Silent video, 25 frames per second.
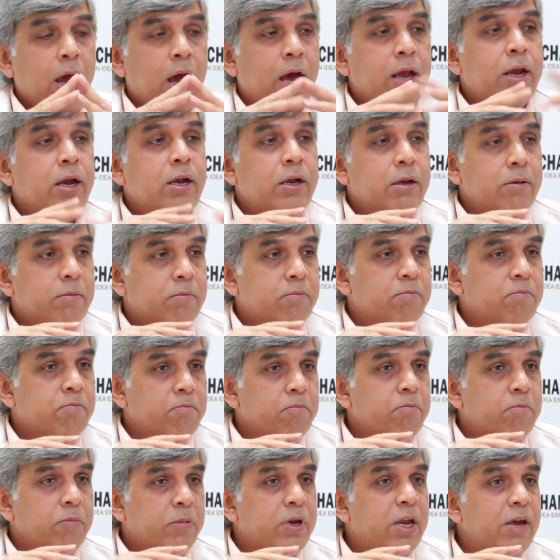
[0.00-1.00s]
And a
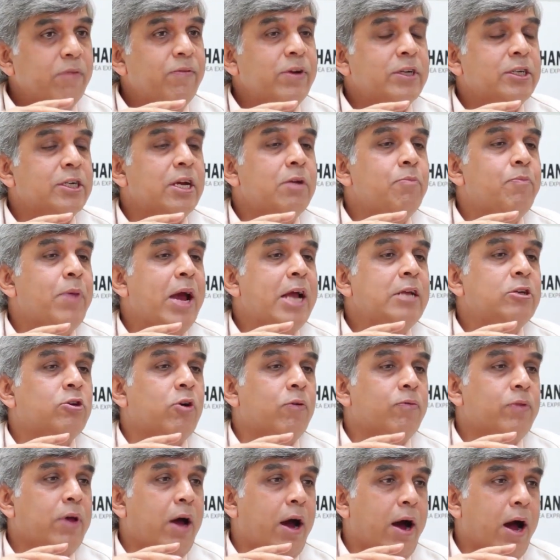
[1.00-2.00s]
division bench
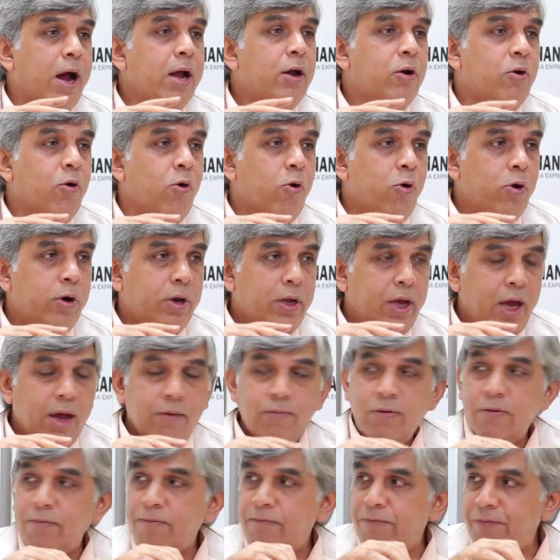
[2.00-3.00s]
of the High Court
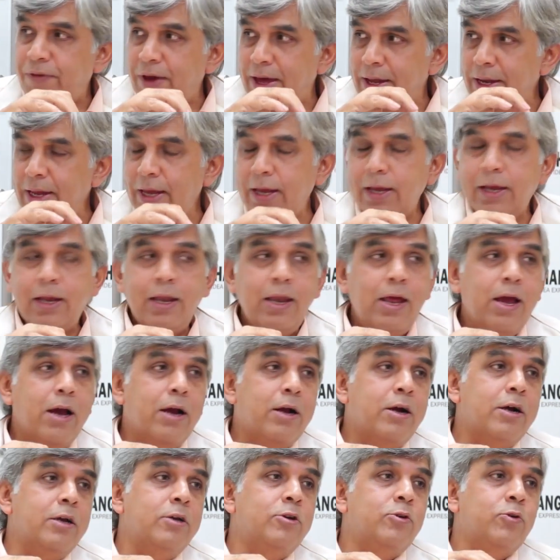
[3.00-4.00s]
gave a very
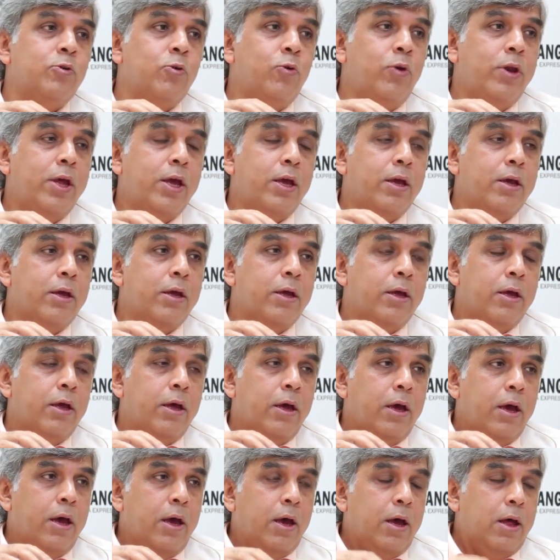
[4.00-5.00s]
clear-cut ruling
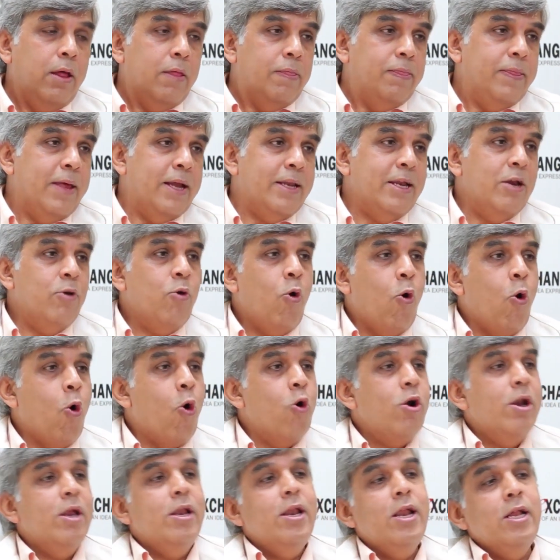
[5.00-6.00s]
that an
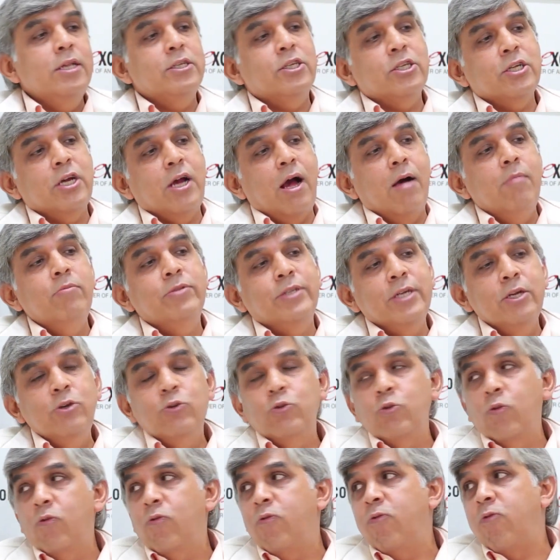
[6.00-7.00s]
ordinance comes
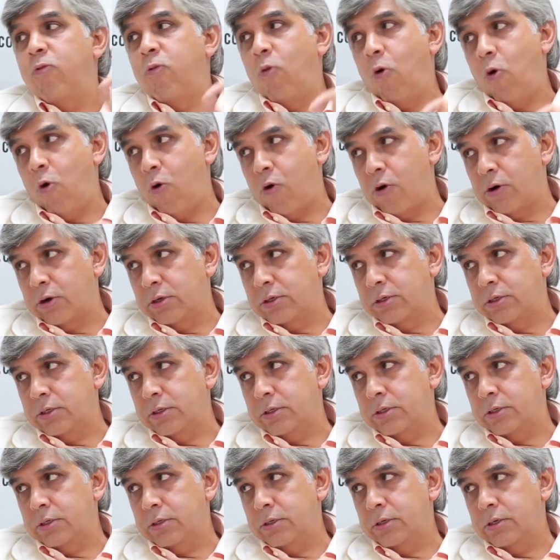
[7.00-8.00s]
into
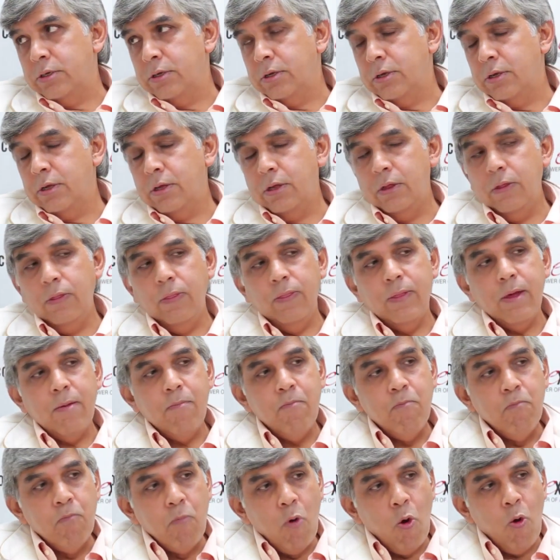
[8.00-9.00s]
force the
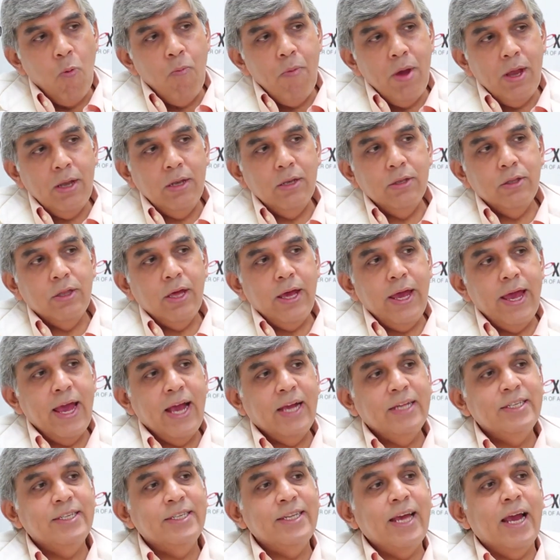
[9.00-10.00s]
moment the
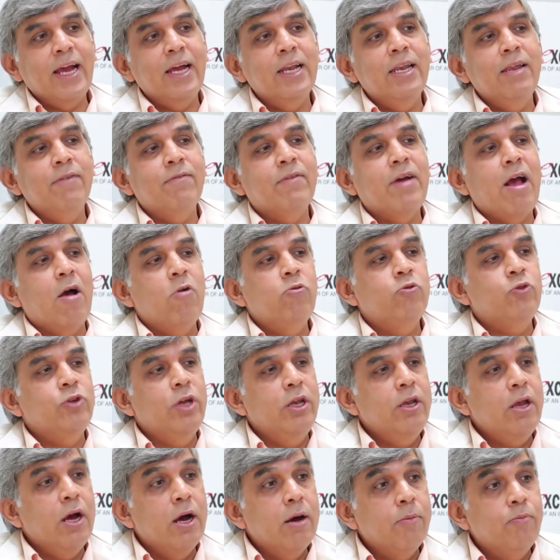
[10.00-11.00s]
Executive
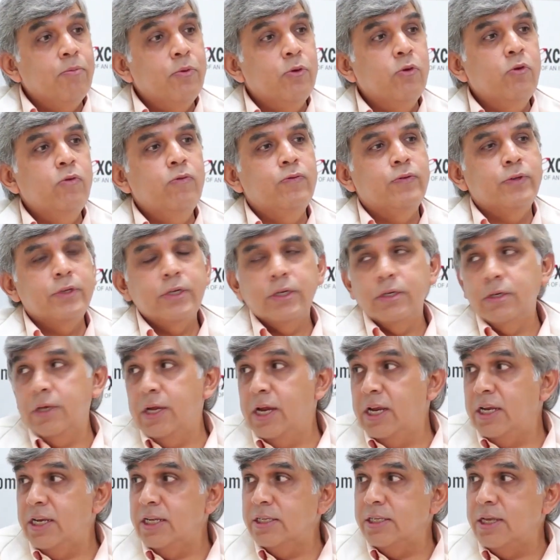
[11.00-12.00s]
Council approves it.
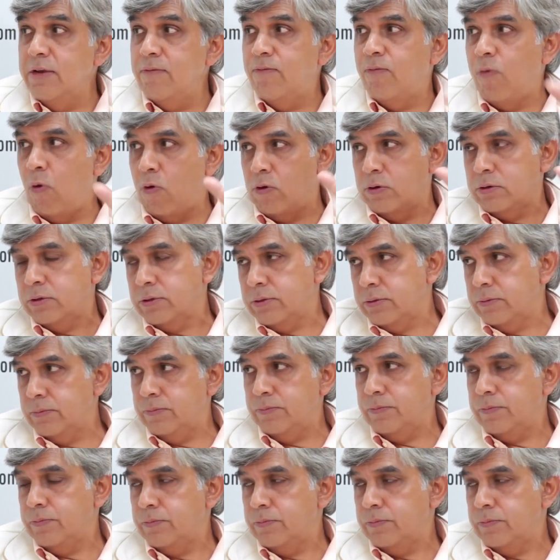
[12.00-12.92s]
It is in force.